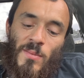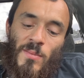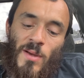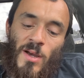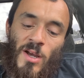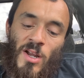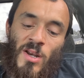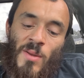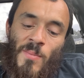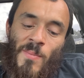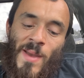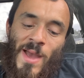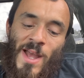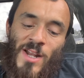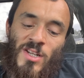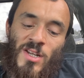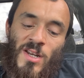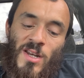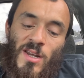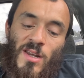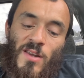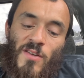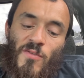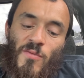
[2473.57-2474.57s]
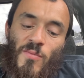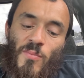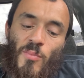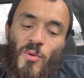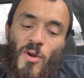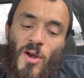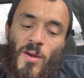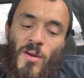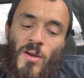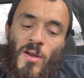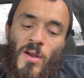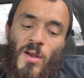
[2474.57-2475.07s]
unimaginative
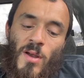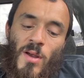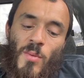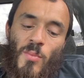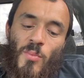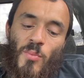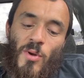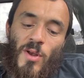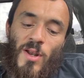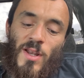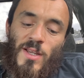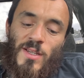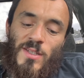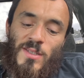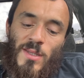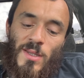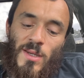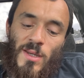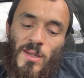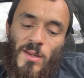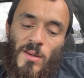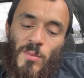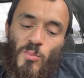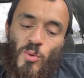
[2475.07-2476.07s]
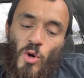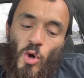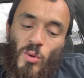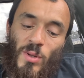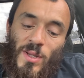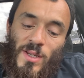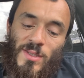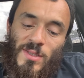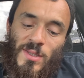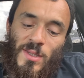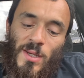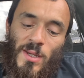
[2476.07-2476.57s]
pro prolixity,
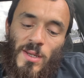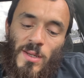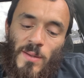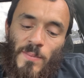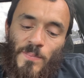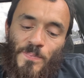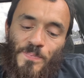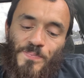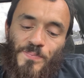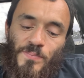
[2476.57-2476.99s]
prolixity,